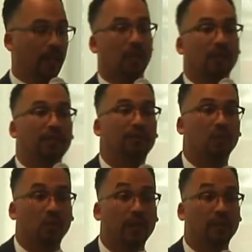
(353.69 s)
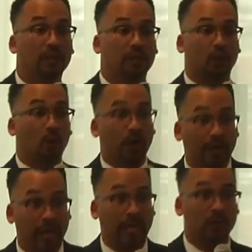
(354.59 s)
a living will to
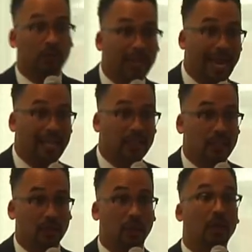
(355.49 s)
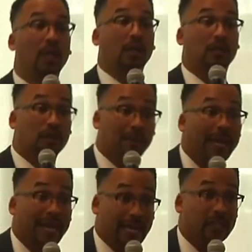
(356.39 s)
organize where your assets go. The
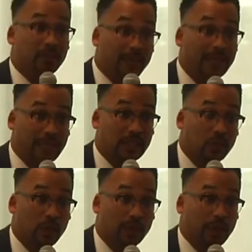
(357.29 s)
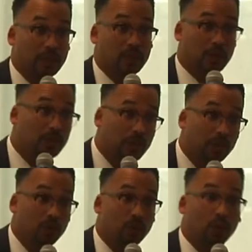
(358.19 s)
man has to make that determination. Your
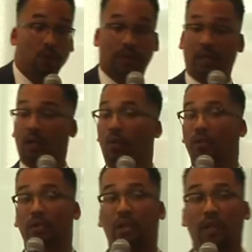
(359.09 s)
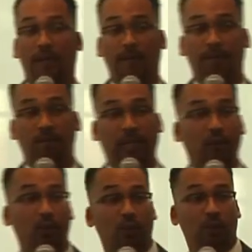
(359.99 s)
stuff go to court, and of course, they
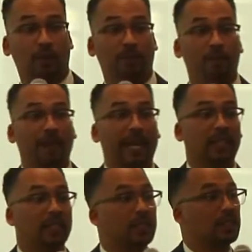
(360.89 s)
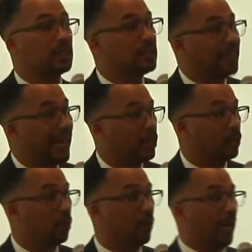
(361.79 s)
rule. And this is the
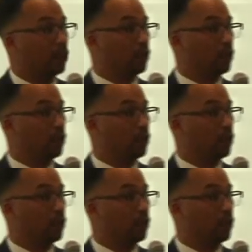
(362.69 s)
standard on how